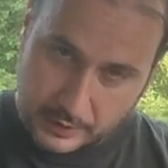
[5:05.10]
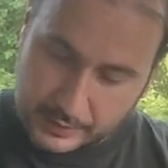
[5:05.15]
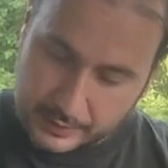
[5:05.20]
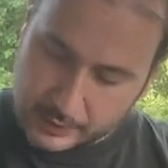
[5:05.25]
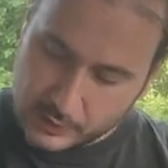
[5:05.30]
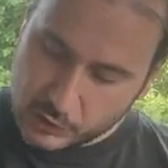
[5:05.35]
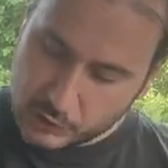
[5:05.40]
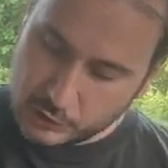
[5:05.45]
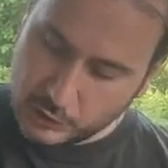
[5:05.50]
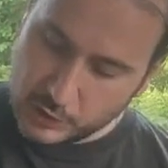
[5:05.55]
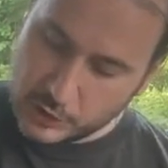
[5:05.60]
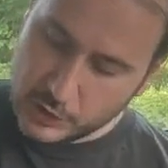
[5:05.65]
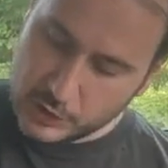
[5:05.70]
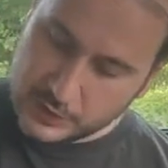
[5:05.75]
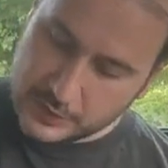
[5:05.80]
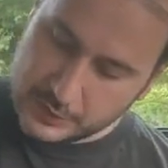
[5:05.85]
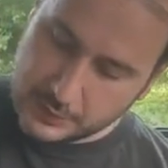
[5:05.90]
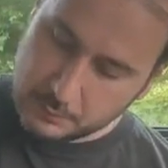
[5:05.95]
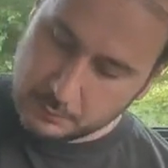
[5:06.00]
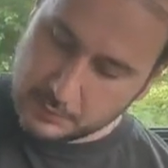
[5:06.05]
like
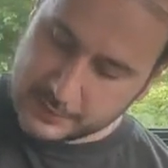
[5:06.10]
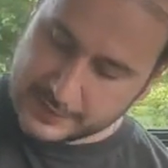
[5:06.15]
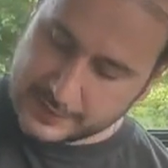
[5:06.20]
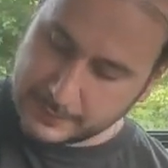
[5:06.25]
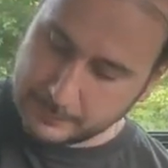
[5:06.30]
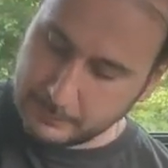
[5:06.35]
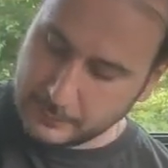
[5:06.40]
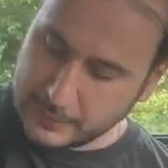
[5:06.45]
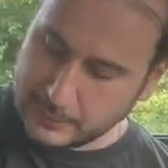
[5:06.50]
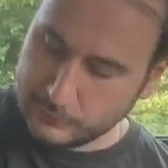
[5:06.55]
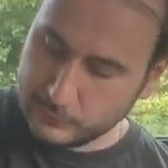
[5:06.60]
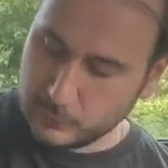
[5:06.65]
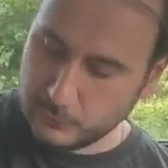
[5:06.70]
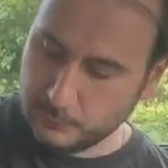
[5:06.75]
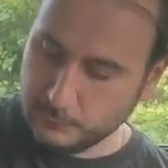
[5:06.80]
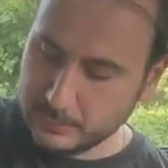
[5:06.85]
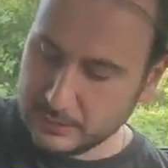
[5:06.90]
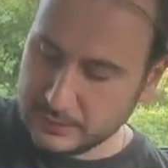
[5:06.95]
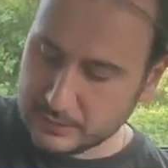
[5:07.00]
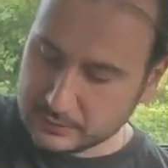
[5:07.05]
astringency, some level
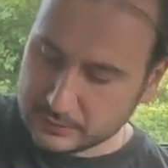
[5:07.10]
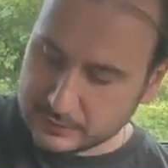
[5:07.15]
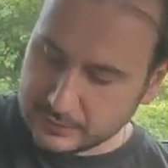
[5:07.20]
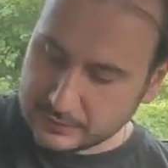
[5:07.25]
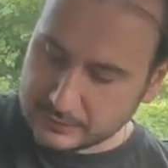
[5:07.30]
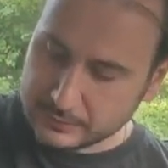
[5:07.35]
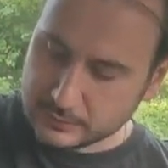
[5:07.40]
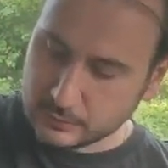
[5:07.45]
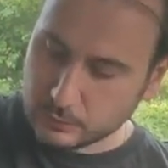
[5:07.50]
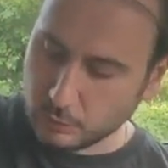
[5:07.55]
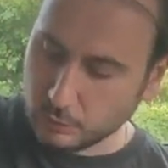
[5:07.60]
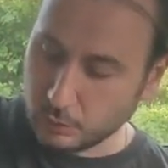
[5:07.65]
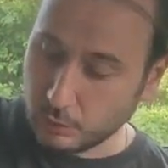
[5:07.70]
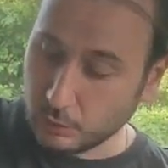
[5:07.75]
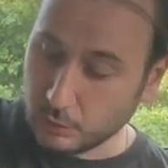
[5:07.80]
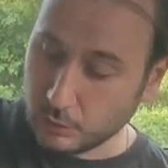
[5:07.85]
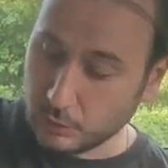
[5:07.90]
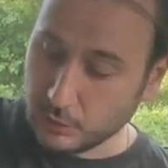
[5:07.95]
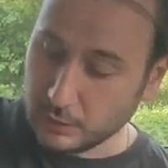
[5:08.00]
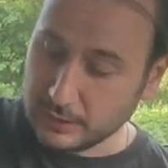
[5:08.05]
of bitterness
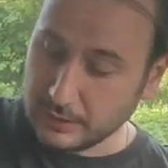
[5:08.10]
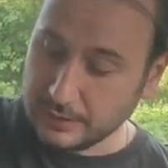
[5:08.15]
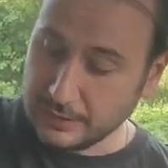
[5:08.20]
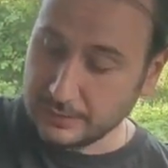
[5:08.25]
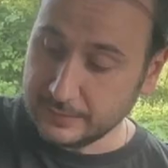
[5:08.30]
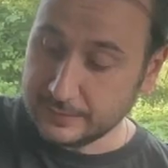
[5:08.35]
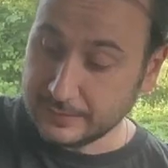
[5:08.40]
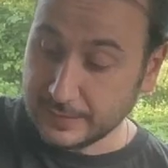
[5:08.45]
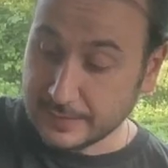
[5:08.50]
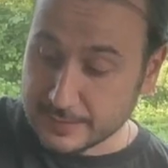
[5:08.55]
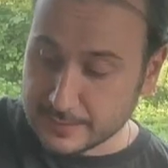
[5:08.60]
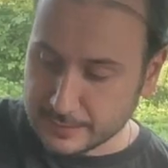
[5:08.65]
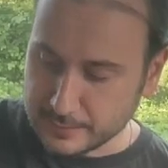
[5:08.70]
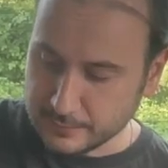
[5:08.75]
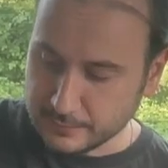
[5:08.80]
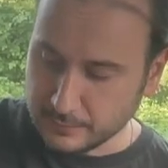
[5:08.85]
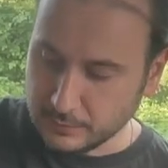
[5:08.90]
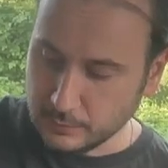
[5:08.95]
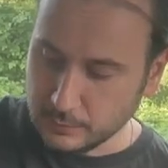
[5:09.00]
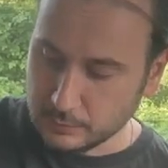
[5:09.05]
or
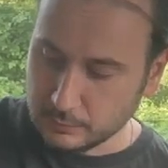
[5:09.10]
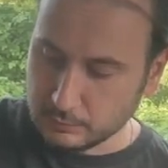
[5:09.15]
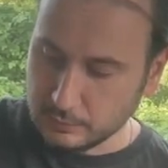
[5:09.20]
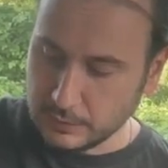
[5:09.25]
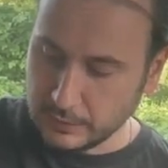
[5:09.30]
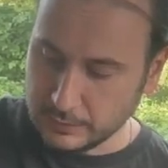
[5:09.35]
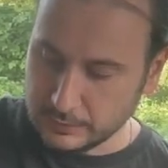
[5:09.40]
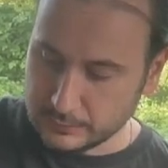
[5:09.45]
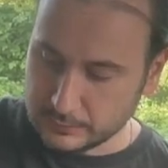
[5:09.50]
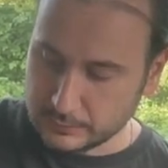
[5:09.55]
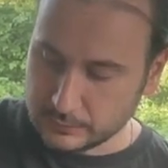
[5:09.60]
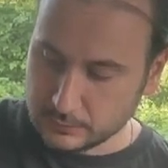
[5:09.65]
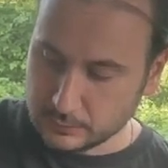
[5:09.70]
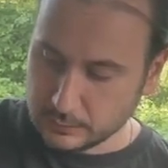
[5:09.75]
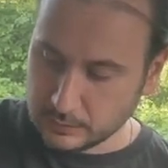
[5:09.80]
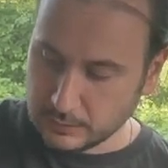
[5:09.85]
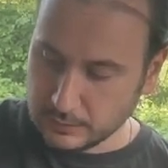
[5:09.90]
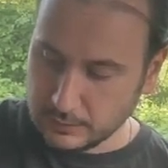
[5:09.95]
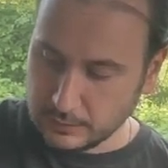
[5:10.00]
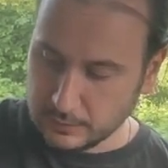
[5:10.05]
intensity, it's
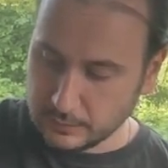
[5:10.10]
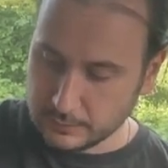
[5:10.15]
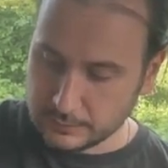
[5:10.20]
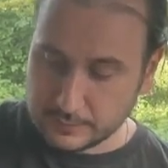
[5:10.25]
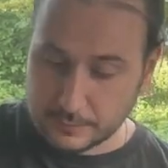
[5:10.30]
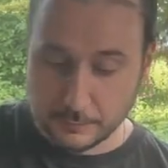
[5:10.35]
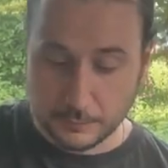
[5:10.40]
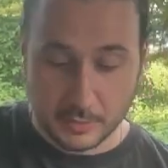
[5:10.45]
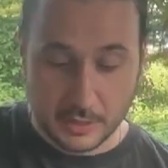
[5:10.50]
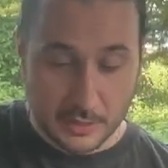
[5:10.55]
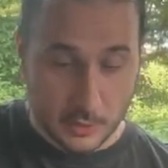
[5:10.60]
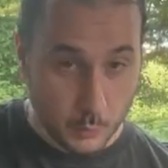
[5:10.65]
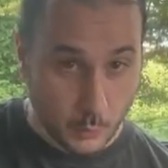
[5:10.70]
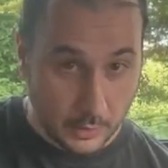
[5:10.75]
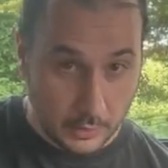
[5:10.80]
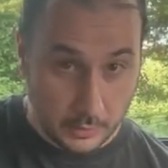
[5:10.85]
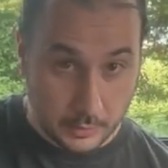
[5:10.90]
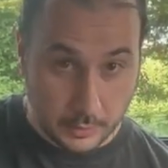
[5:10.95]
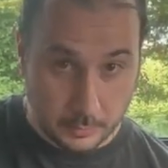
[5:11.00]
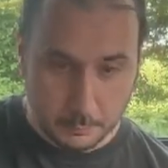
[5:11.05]
something that's
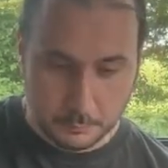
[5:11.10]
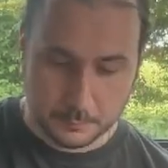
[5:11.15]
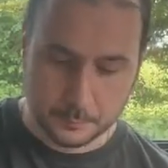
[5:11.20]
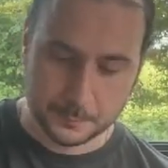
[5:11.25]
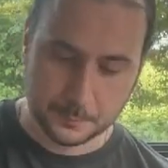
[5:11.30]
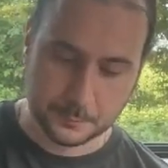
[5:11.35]
welcome.